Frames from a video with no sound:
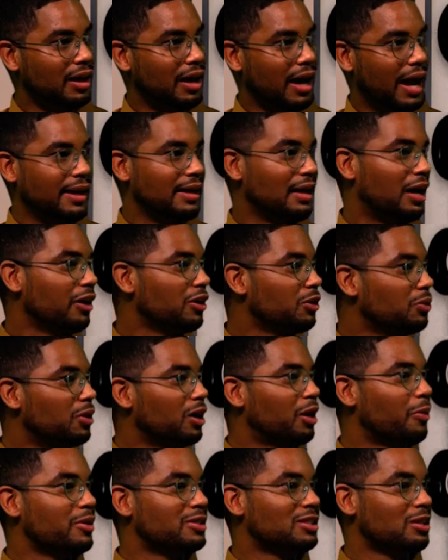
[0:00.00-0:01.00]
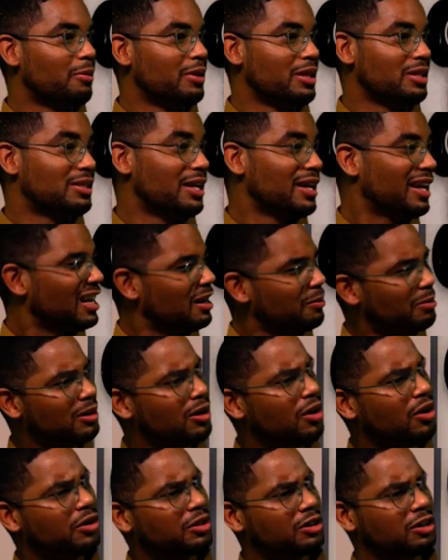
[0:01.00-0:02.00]
and now you're working with someone that's taking a bit
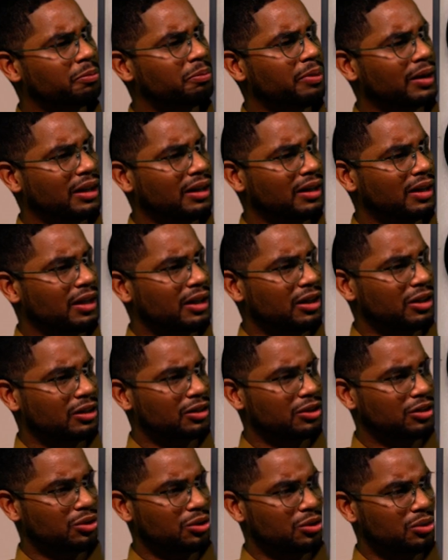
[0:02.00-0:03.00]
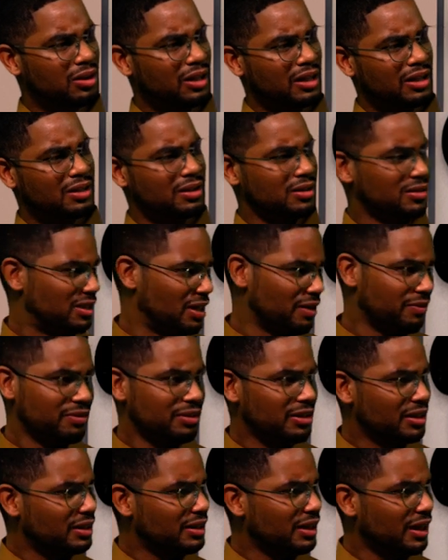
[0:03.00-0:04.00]
longer to pay, do you then sever
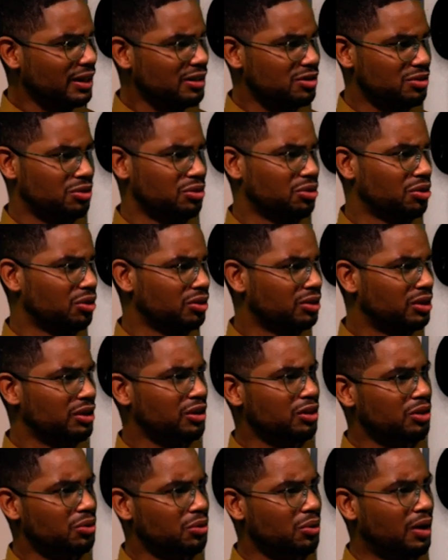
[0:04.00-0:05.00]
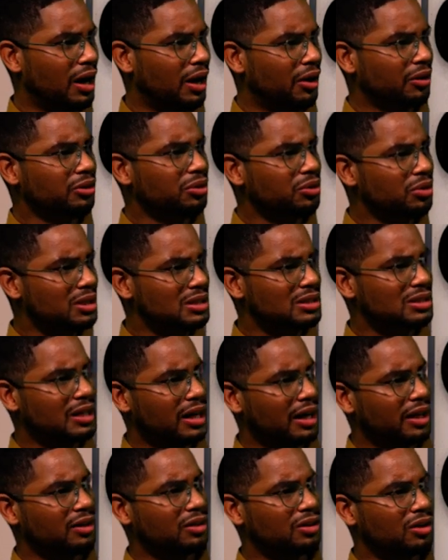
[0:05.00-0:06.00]
the ties, or do you continue, or how do you
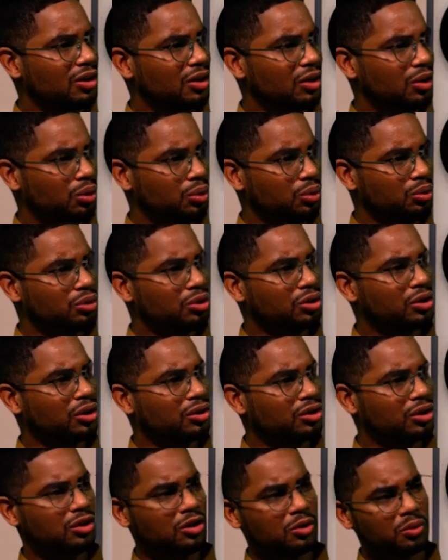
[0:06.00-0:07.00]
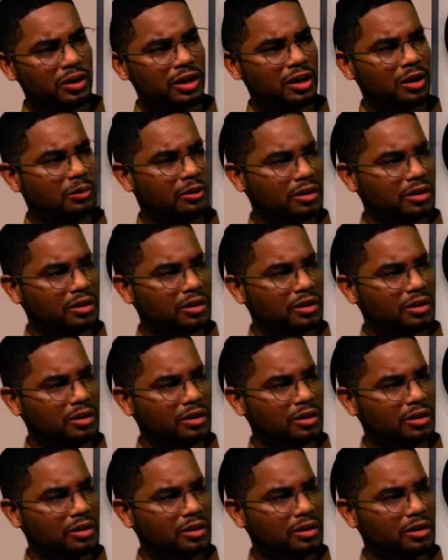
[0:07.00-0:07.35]
decide who to continue working